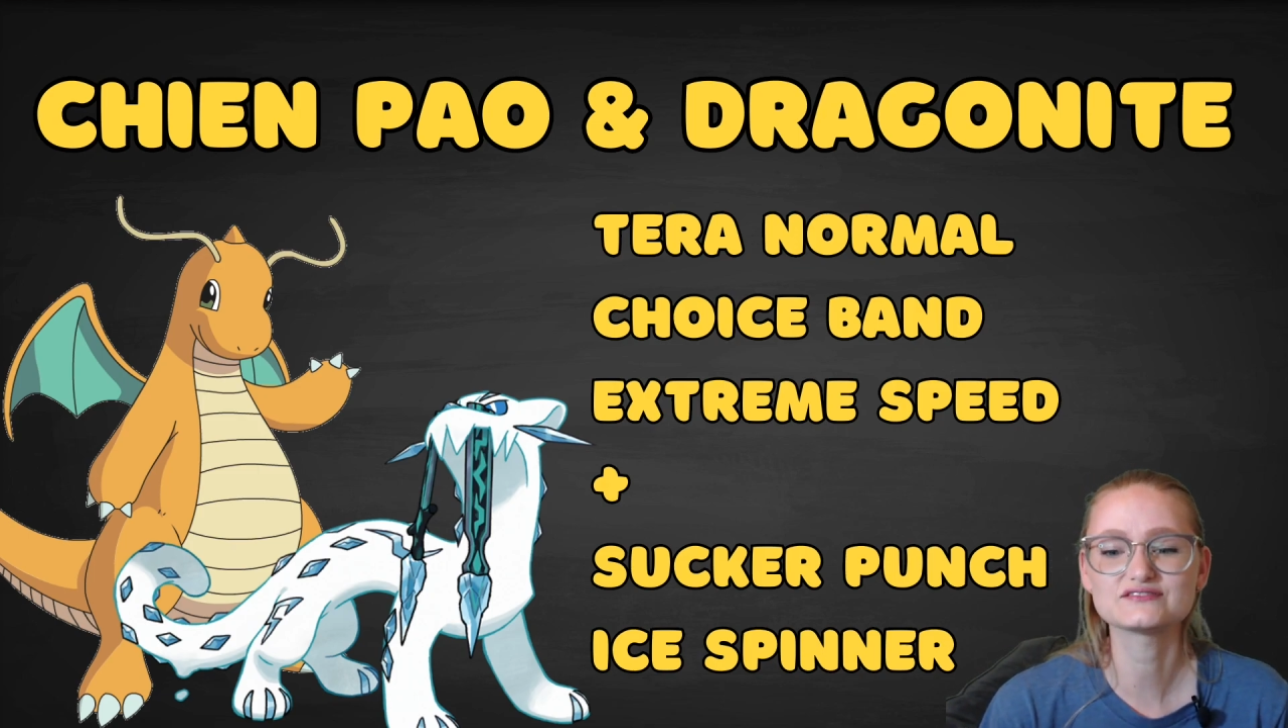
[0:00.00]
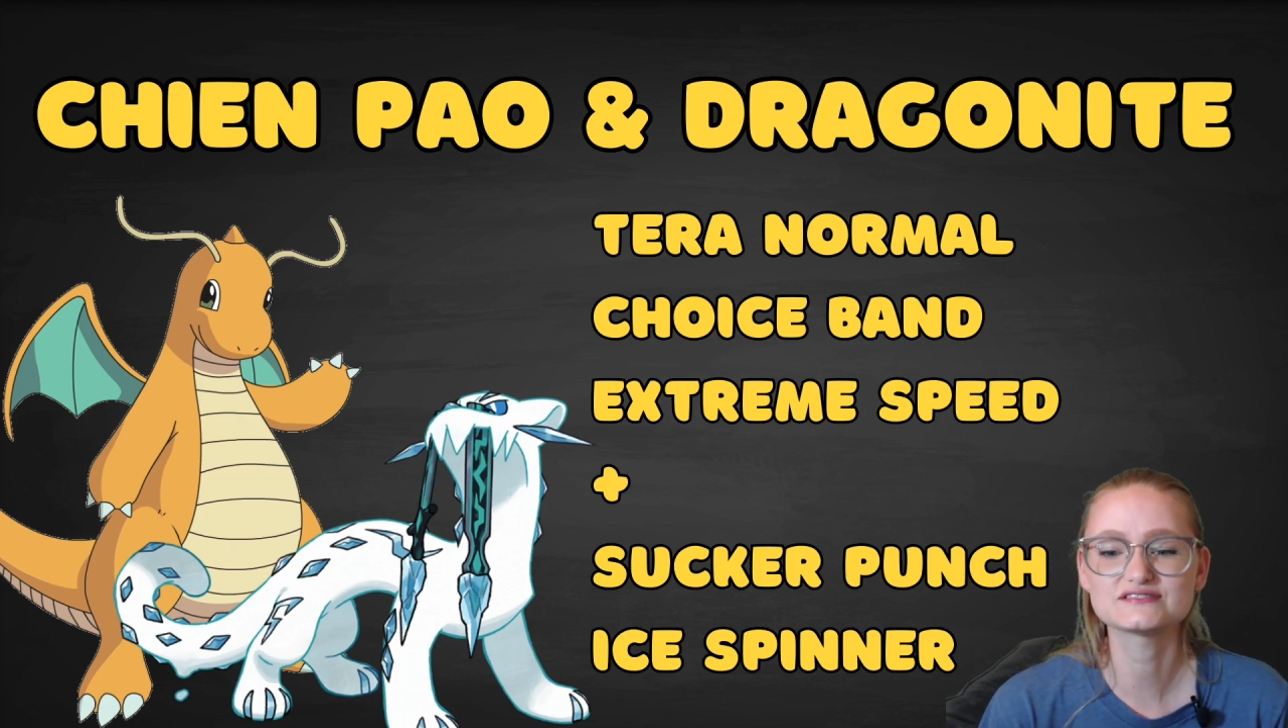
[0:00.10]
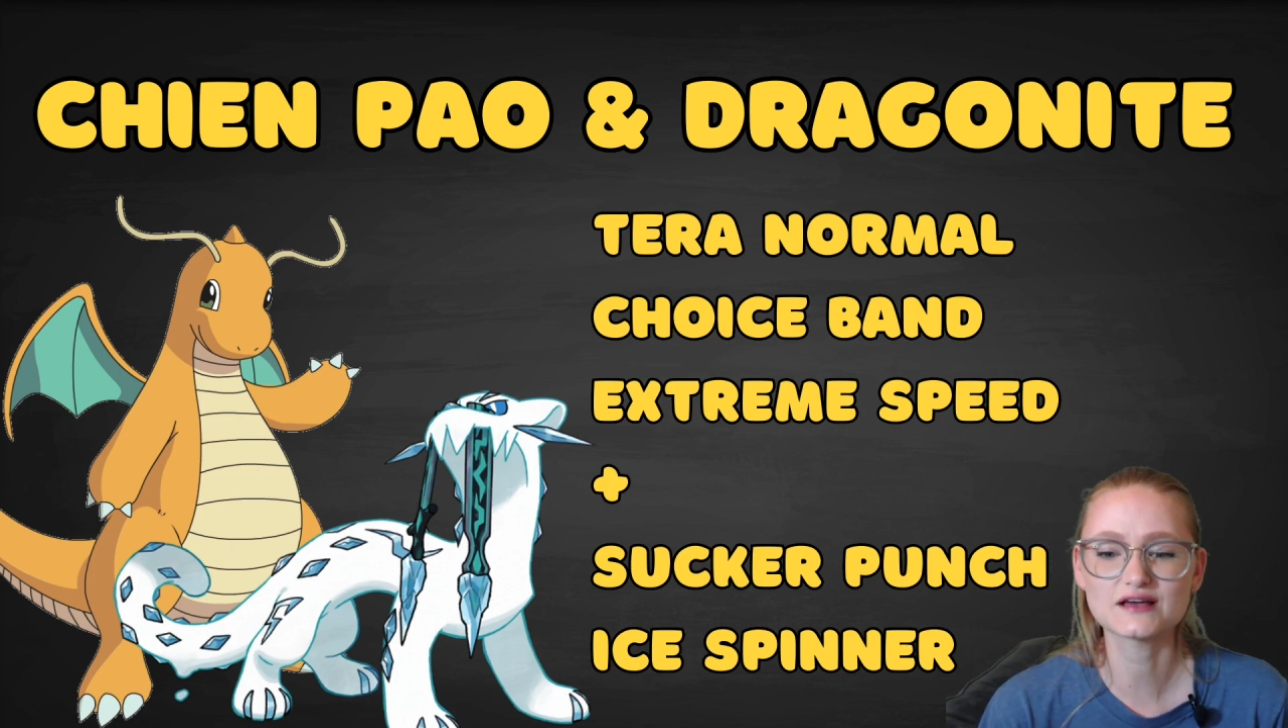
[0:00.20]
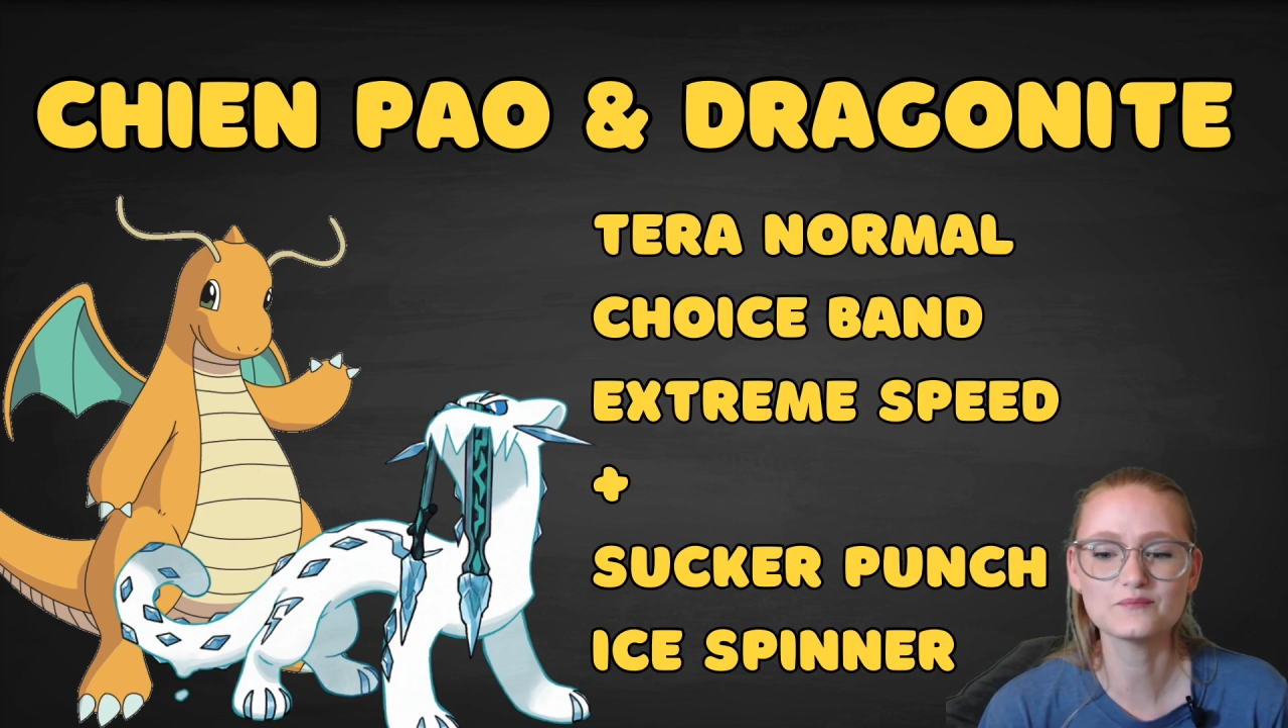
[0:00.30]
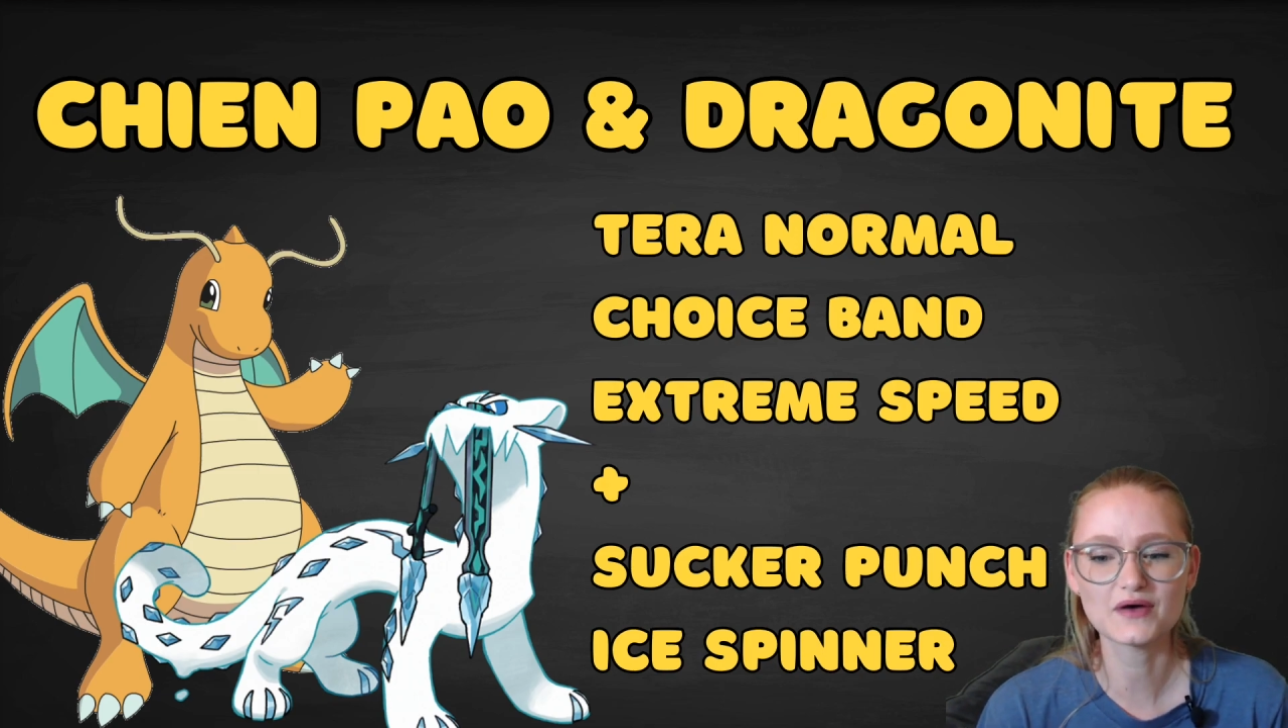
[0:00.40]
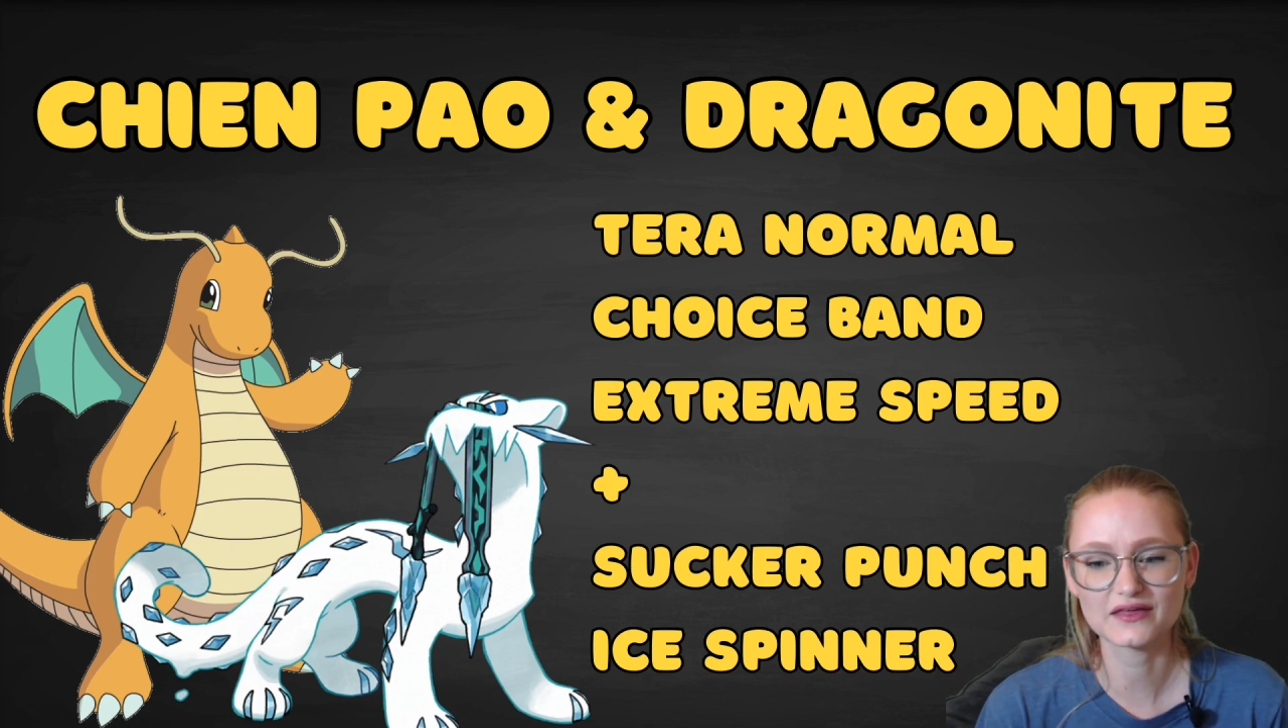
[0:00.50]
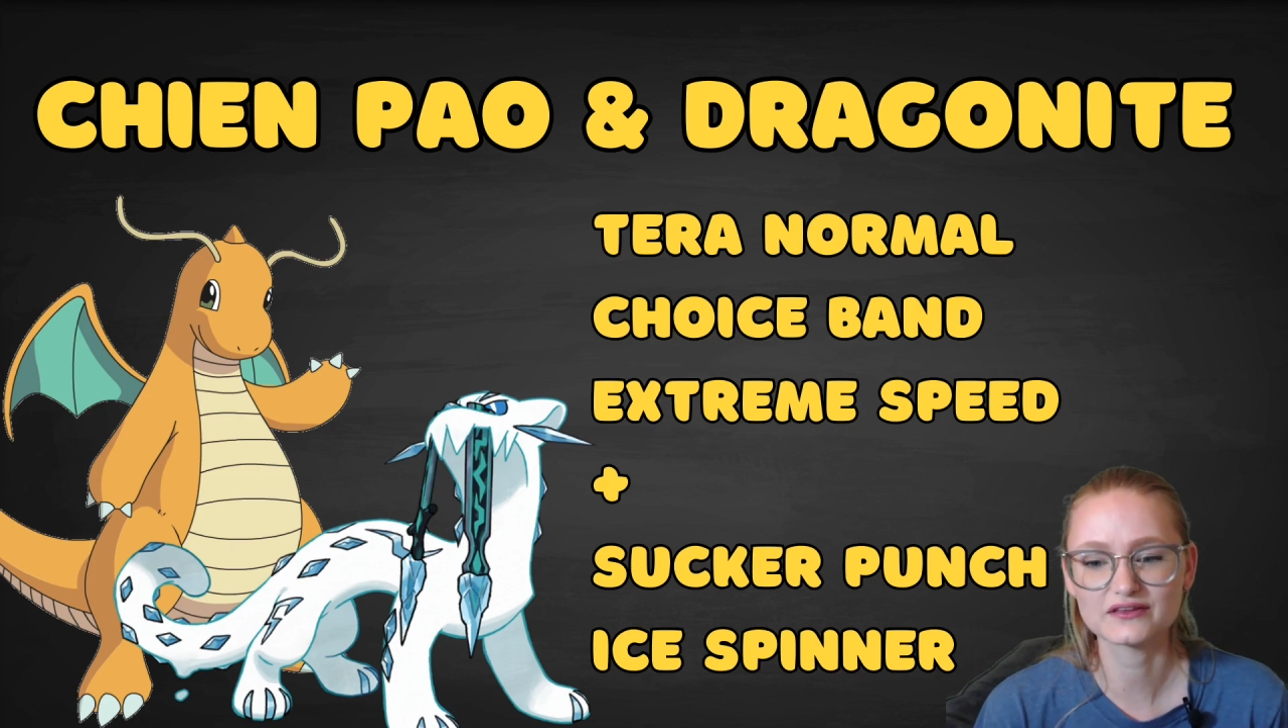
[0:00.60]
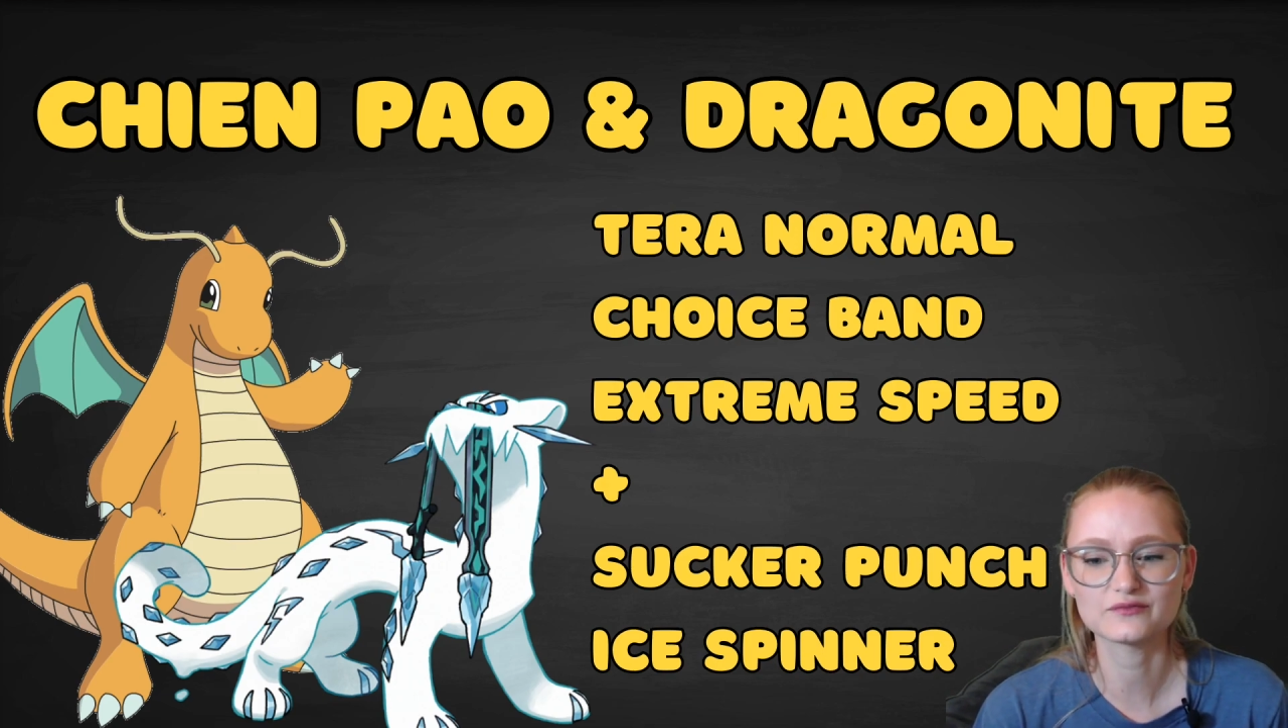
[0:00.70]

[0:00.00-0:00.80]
some method